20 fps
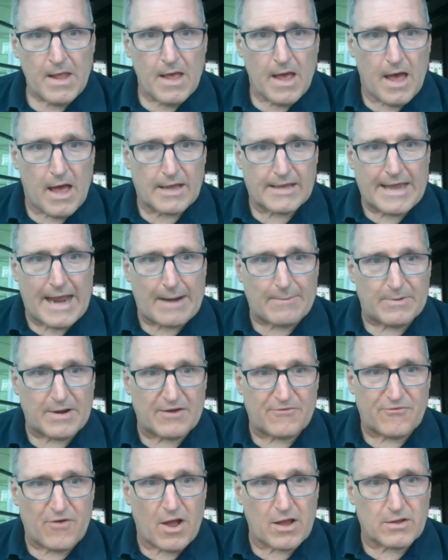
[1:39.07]
Cabernet
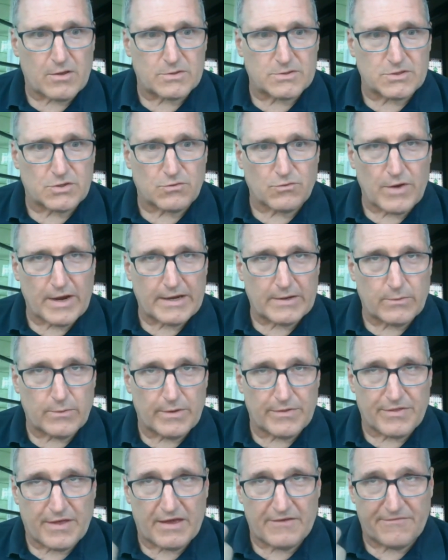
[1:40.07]
Franc goes great
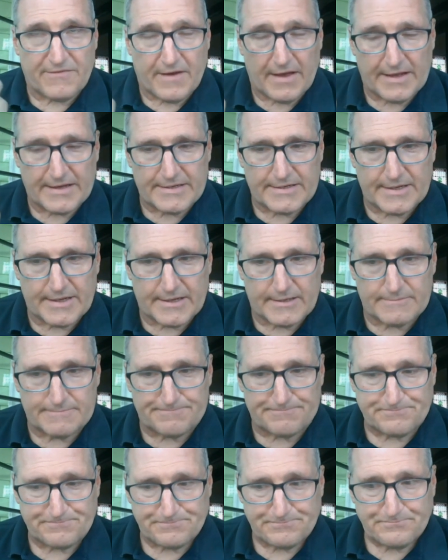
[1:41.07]
with, I find,
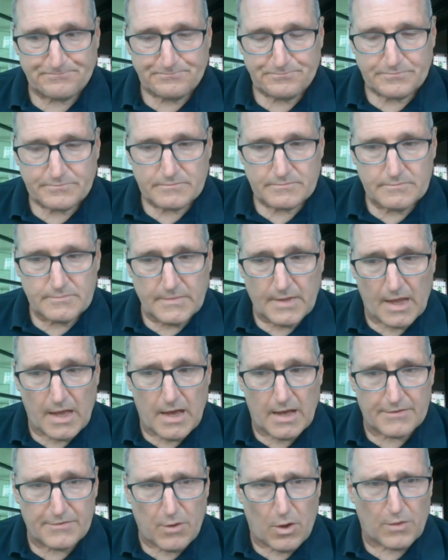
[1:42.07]

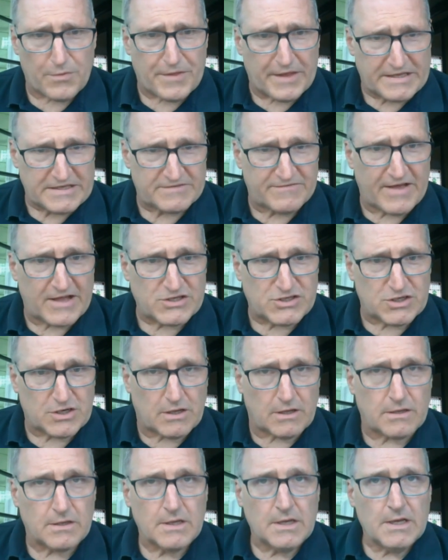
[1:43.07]
all things
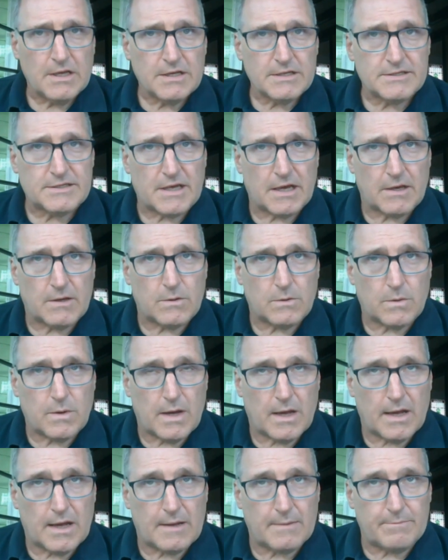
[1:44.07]
vegetal.
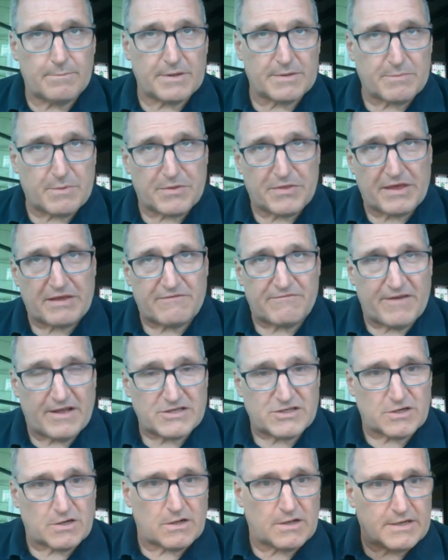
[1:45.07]
So, but think
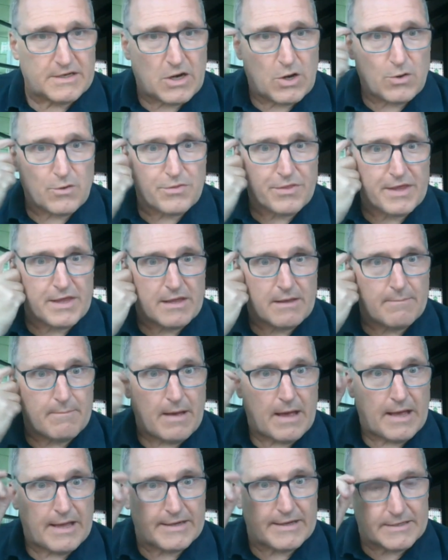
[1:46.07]
vegetal and earthy
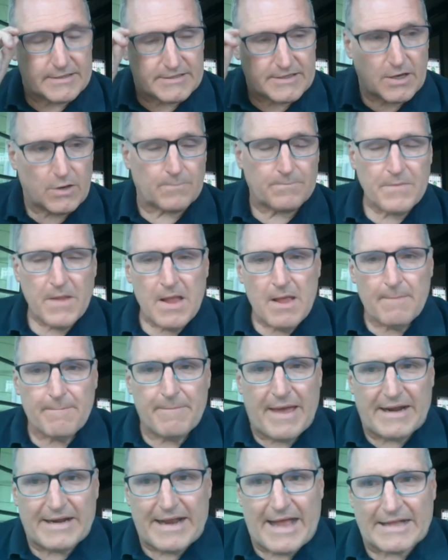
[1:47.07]
combined. So
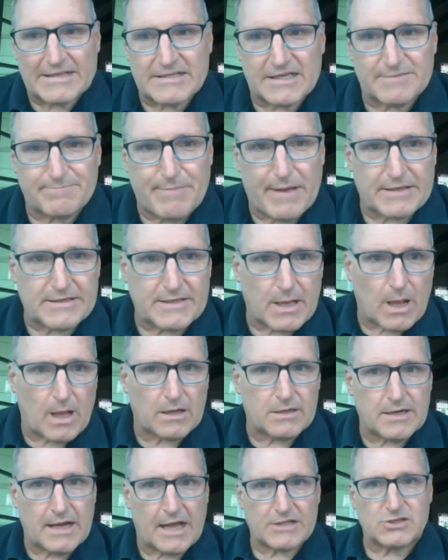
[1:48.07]
Pet Nats is
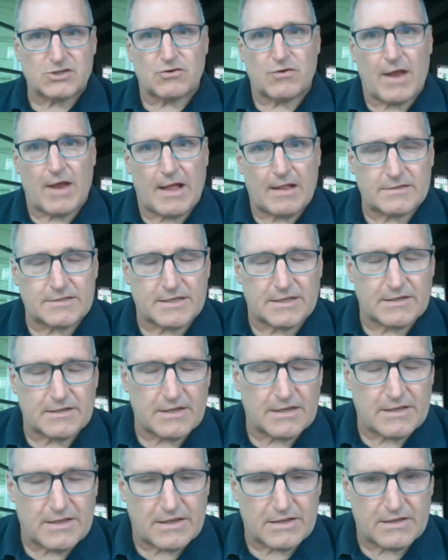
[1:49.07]
Petillant Naturel,
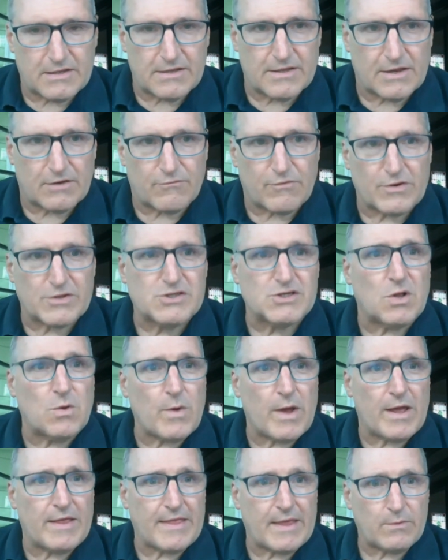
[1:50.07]
the original
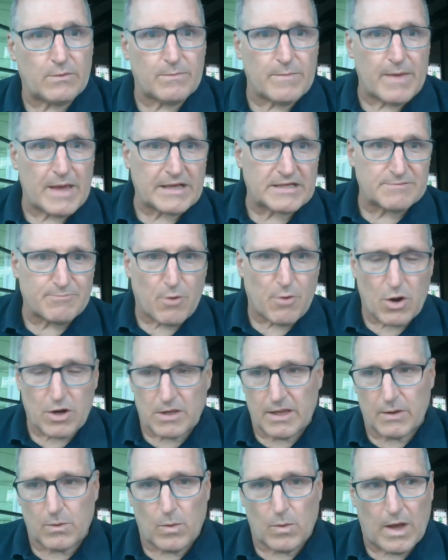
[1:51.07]
way they would make
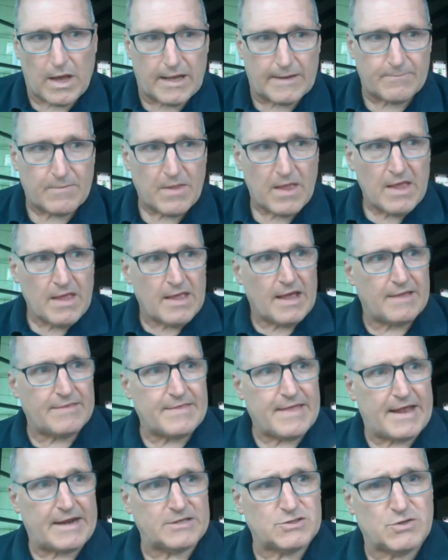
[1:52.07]
sparkling wine. And
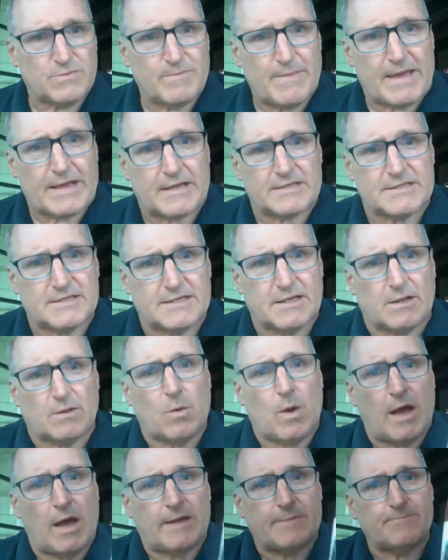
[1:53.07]
that is you make a still
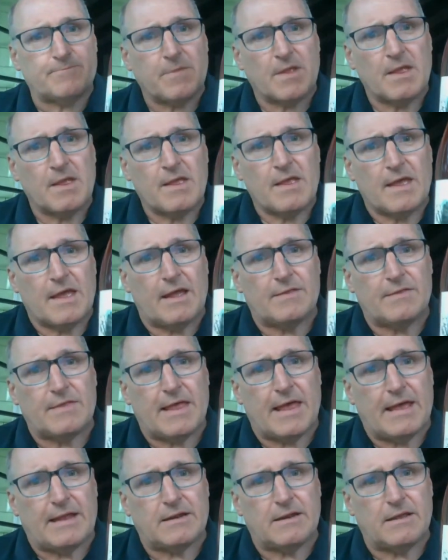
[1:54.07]
wine and
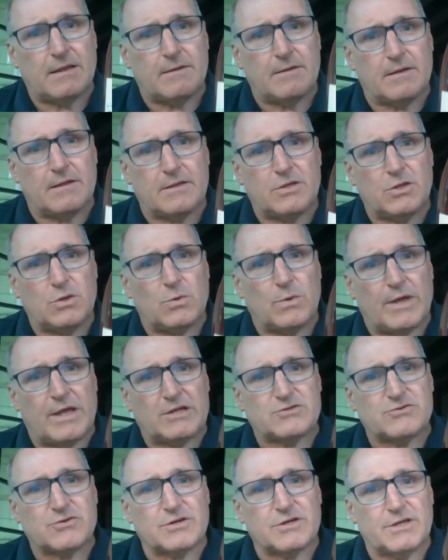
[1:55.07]
then you
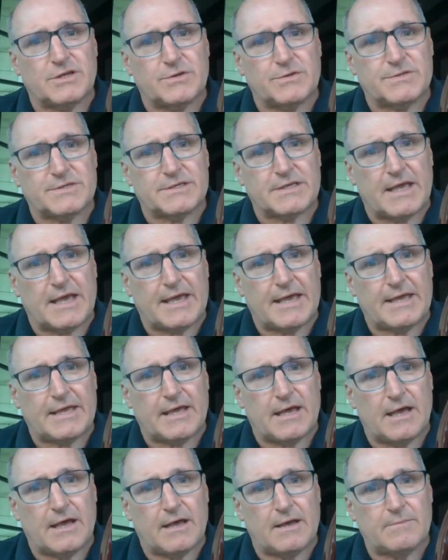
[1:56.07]
introduce a
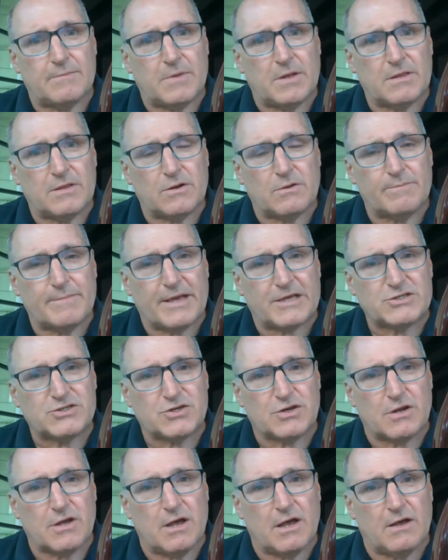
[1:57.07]
little
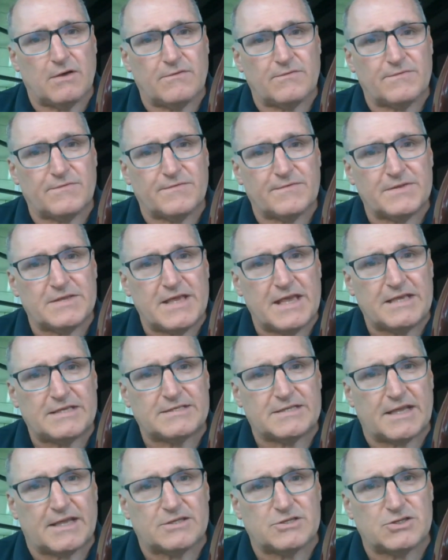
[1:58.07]
mixture of
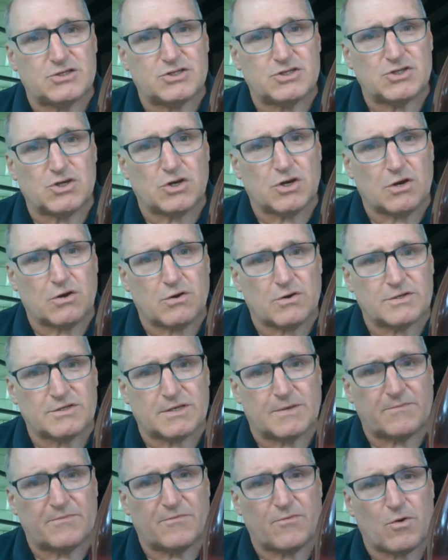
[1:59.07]
yeast and sugar or
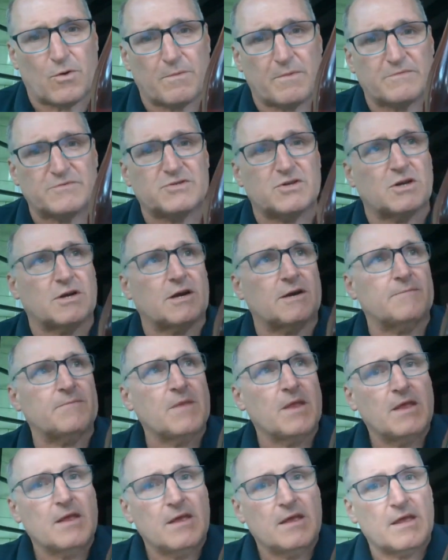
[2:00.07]
some form of sugar,
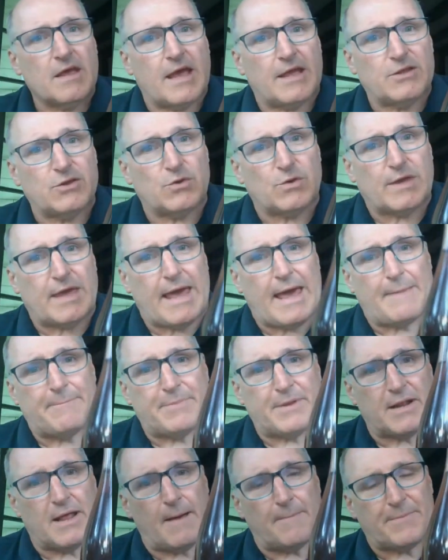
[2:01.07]
and you cap
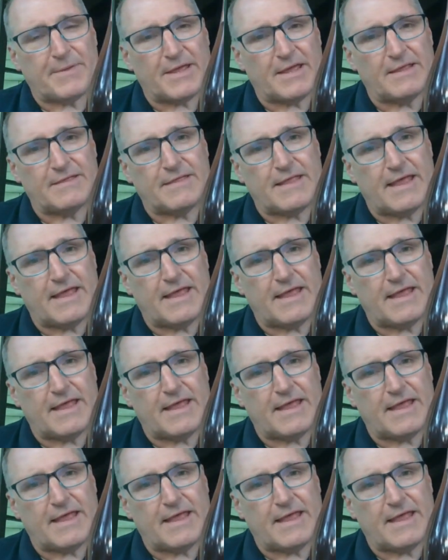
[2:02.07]
it up, and